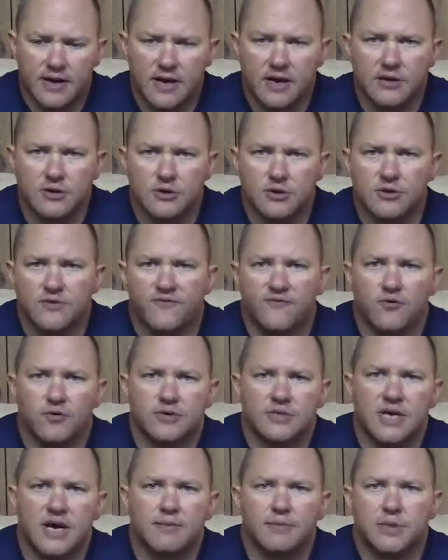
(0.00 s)
got a good
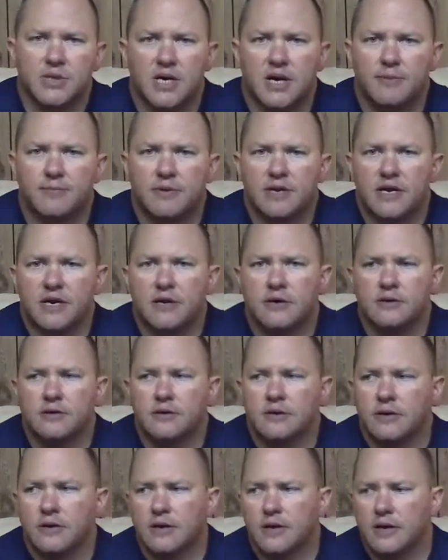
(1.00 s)
full-time job now.
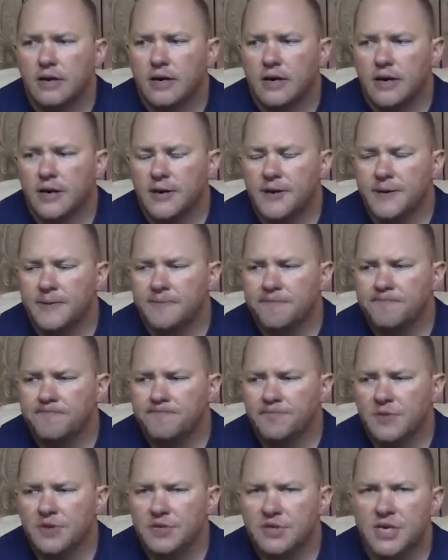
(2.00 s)
Um,
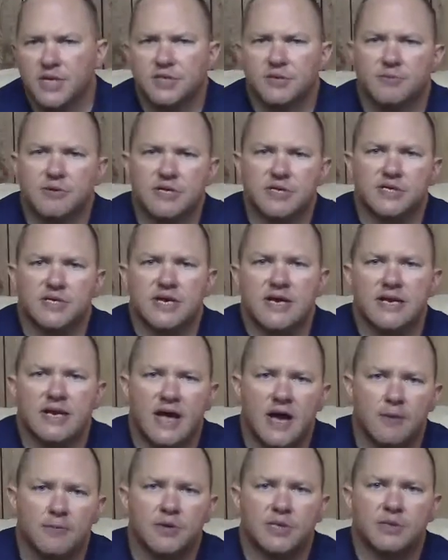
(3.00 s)
it's yet to be seen
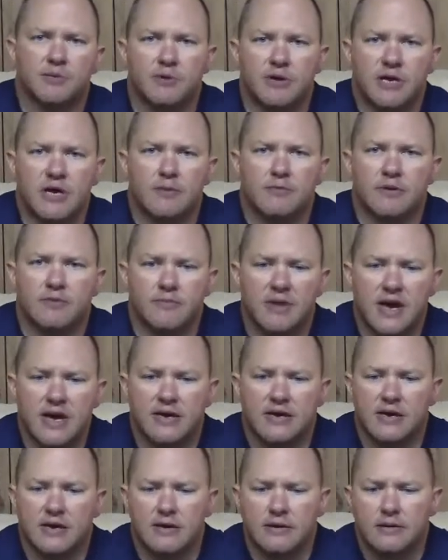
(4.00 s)
how much money I'll be
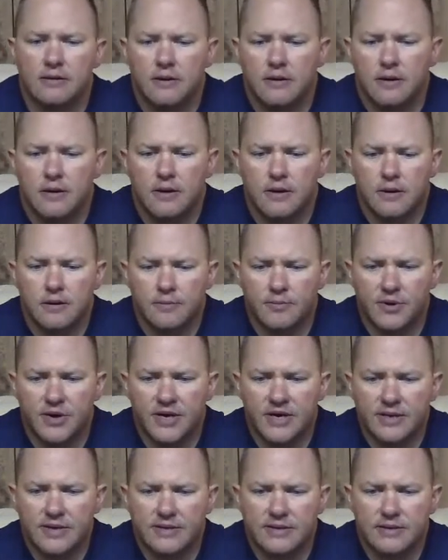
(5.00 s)
making,
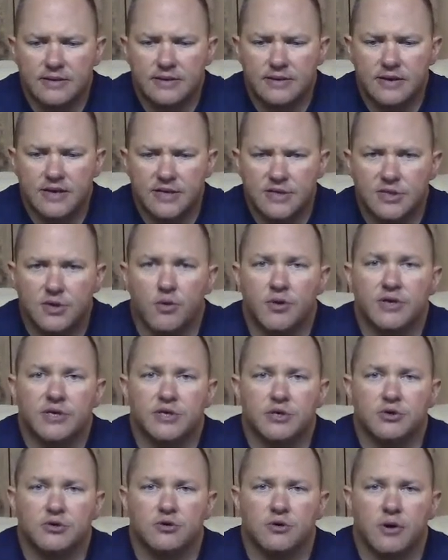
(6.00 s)
but it's going
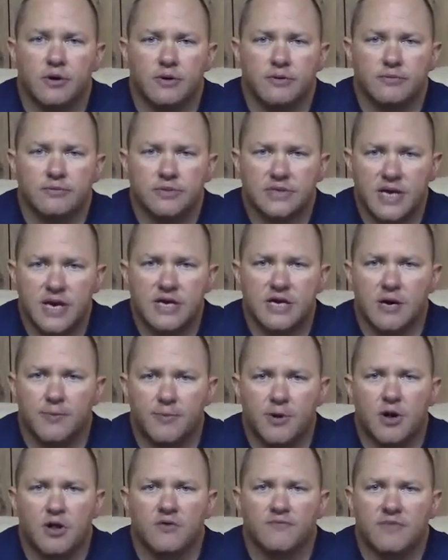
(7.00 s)
to take up
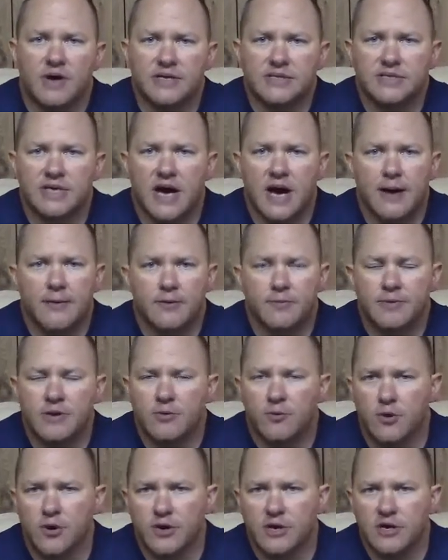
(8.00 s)
all of my time. I'll be
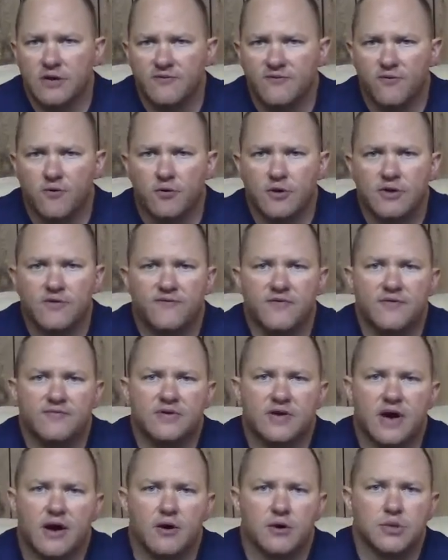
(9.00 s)
working forty or fifty
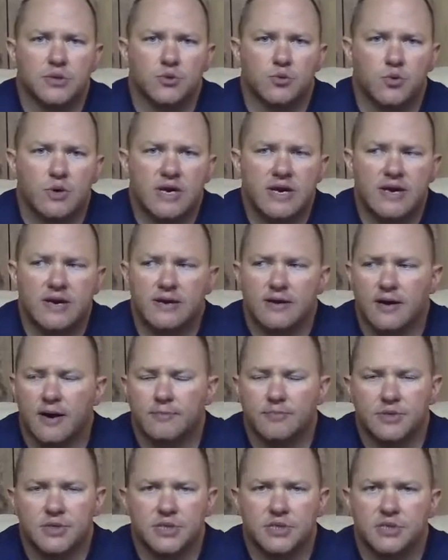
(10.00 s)
hours a week. I'm
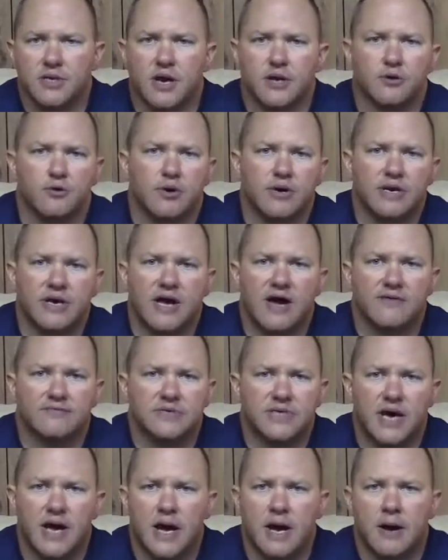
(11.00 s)
just not going to have
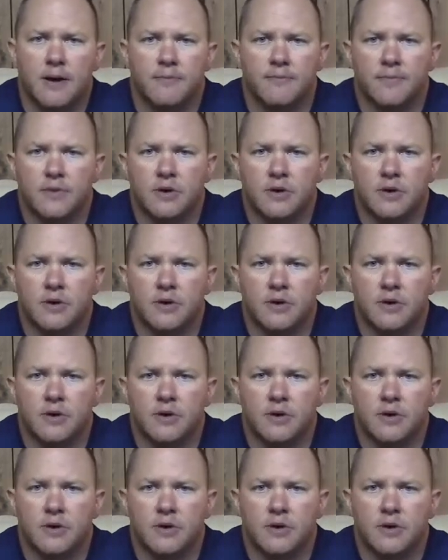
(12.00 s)
time